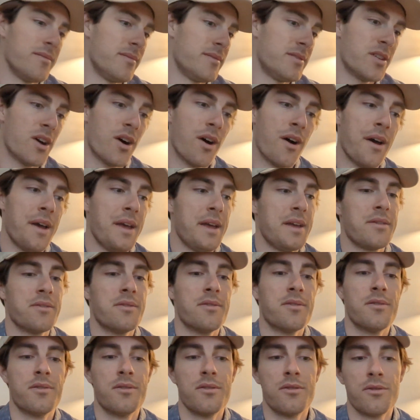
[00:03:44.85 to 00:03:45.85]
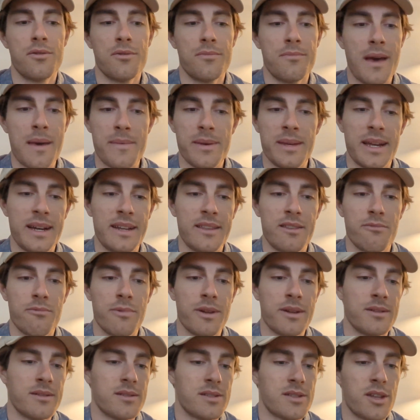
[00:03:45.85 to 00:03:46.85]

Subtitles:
tying or maybe getting the win.